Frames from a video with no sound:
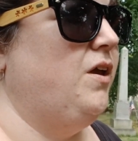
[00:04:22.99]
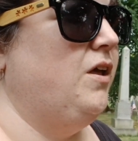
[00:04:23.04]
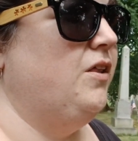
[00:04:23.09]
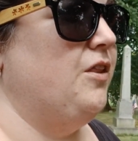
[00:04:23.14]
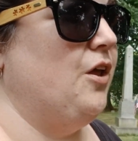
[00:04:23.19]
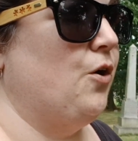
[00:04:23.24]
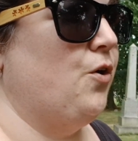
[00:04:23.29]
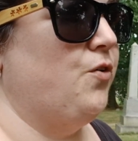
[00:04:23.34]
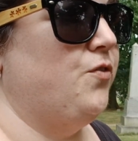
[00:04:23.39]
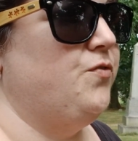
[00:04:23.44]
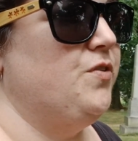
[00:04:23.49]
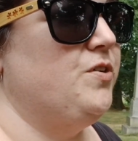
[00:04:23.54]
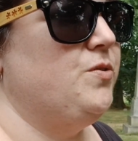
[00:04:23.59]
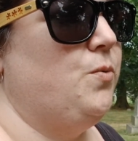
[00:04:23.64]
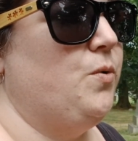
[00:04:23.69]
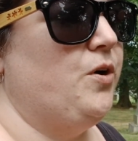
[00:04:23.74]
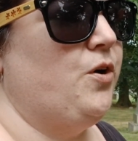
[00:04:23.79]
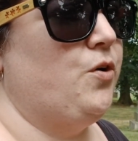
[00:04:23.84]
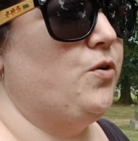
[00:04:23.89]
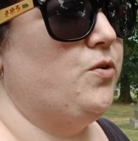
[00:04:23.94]
that
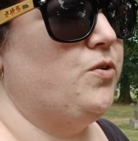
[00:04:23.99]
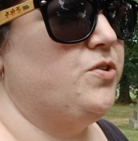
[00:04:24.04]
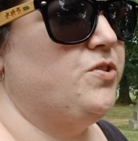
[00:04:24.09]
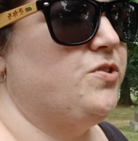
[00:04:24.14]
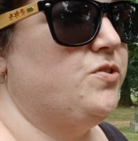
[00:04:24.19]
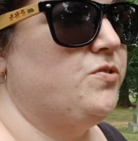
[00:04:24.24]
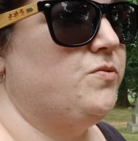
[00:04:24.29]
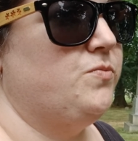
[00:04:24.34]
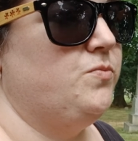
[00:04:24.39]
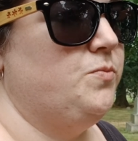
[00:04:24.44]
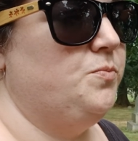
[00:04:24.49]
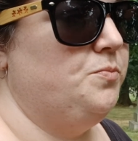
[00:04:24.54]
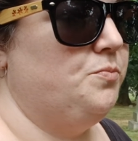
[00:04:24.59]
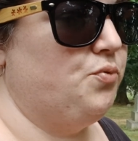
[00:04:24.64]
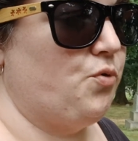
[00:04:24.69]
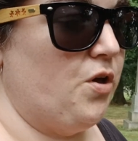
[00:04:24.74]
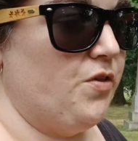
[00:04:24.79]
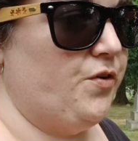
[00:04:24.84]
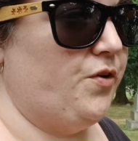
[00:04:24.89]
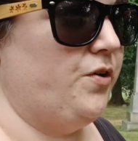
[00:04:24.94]
when her
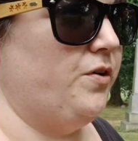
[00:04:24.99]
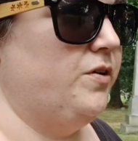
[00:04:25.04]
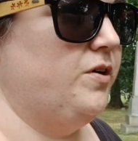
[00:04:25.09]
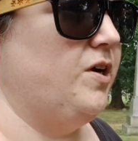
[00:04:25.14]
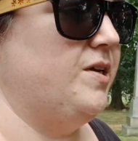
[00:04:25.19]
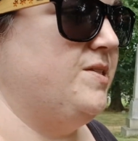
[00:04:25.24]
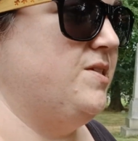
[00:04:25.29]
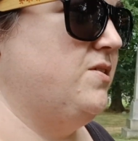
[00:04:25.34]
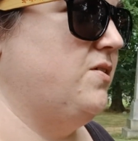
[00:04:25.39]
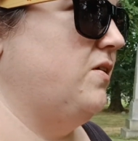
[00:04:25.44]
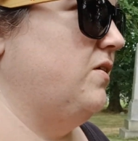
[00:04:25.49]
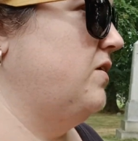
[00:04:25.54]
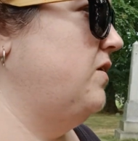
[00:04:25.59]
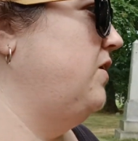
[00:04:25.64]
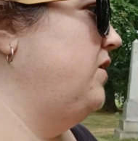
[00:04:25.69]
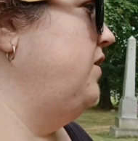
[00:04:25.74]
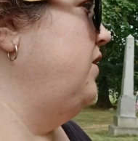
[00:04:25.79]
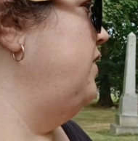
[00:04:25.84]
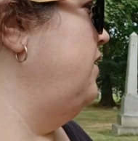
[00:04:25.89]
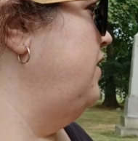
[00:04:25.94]
brother got sick,
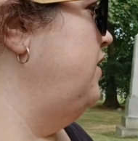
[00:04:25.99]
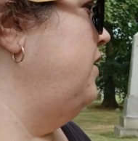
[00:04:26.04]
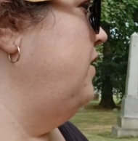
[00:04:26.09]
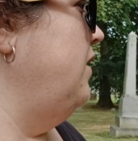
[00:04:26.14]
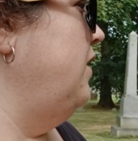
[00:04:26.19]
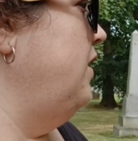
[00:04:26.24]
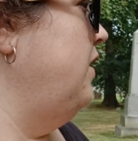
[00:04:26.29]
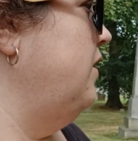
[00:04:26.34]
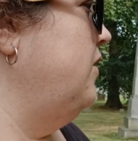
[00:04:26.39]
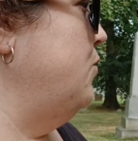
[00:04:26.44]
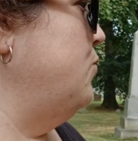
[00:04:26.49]
it